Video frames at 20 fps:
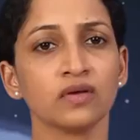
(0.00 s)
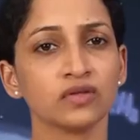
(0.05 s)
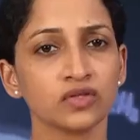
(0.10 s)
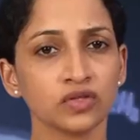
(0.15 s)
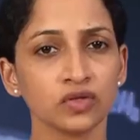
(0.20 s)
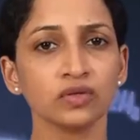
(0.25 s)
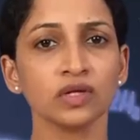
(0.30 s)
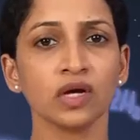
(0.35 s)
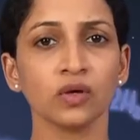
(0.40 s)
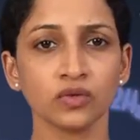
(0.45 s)

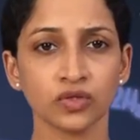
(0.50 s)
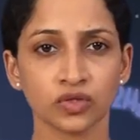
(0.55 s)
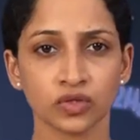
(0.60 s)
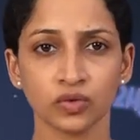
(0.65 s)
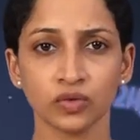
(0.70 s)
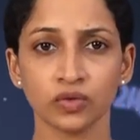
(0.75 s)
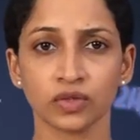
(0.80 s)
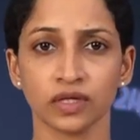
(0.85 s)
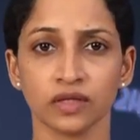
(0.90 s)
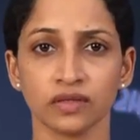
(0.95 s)
So now
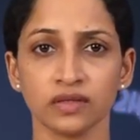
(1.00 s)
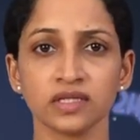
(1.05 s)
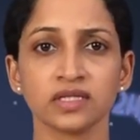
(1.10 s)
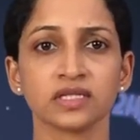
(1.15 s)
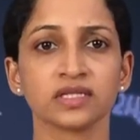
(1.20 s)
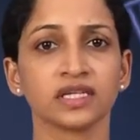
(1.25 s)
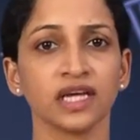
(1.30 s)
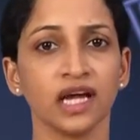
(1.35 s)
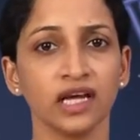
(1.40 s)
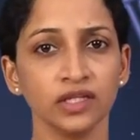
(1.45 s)
students,
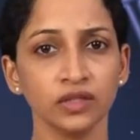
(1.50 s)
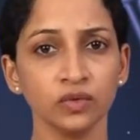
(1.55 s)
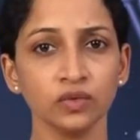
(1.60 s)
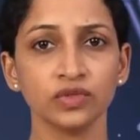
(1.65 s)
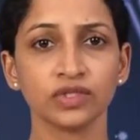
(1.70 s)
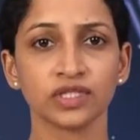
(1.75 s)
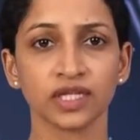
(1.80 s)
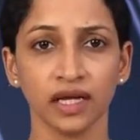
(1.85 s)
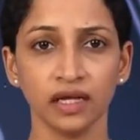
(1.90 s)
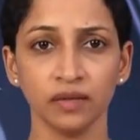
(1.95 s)
can you
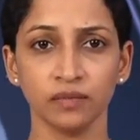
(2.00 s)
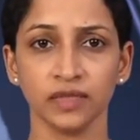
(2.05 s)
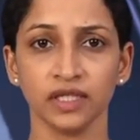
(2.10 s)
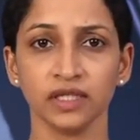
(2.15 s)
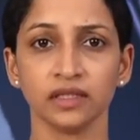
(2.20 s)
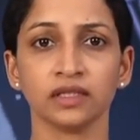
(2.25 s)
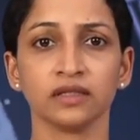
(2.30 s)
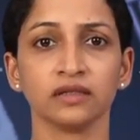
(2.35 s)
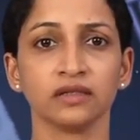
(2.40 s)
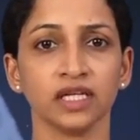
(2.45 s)
tell me
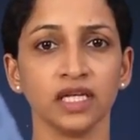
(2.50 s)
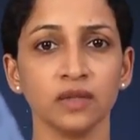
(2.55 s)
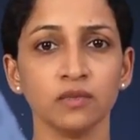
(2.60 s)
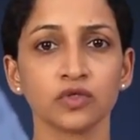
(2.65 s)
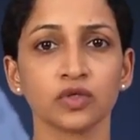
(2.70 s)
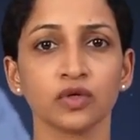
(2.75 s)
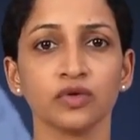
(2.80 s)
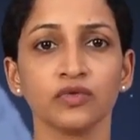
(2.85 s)
the names